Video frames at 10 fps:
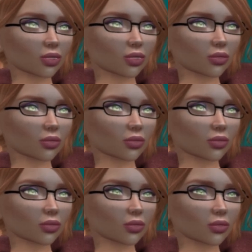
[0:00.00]
And to be
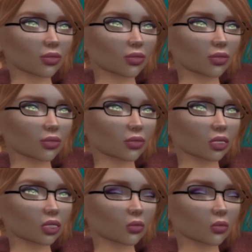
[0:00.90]
34 years
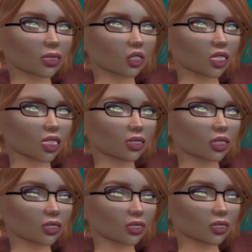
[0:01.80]
old
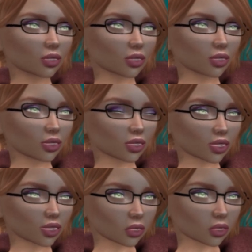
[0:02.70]
and having to use a
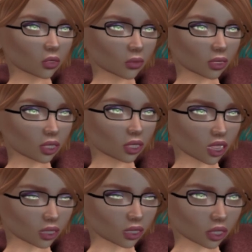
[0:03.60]
cane, I
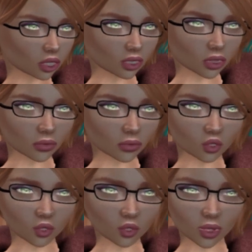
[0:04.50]
would have never guessed
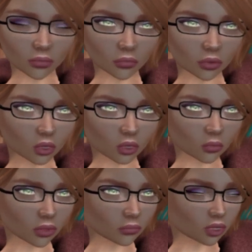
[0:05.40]
it.
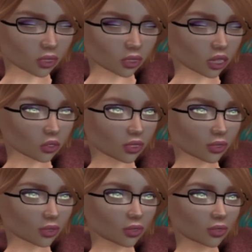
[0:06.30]
At 20 years
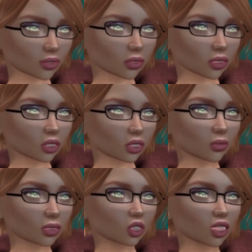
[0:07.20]
old, I wouldn't have
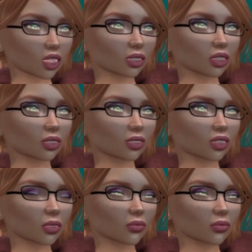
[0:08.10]
looked at,
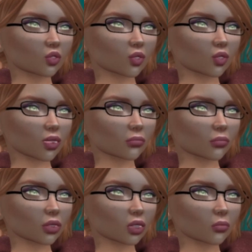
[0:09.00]
I couldn't have
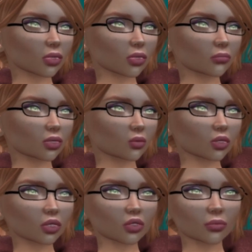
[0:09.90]
looked at somebody and said,
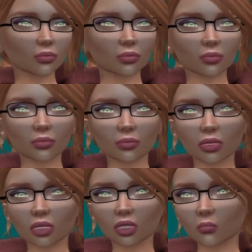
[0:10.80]
hey, when I'm,
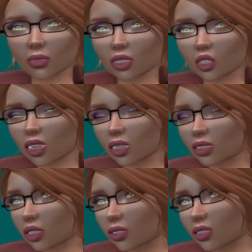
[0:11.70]
in my 30s, I'm
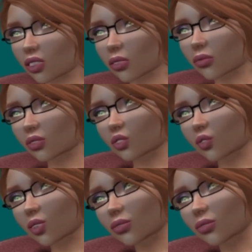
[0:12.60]
going to be using a
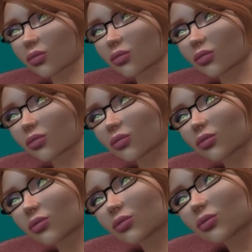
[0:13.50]
cane to get around.
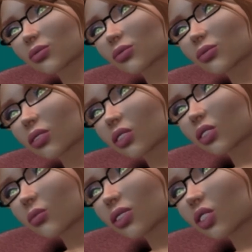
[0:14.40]

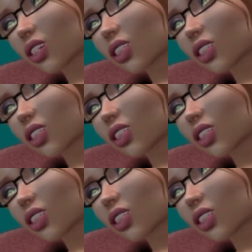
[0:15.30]
It was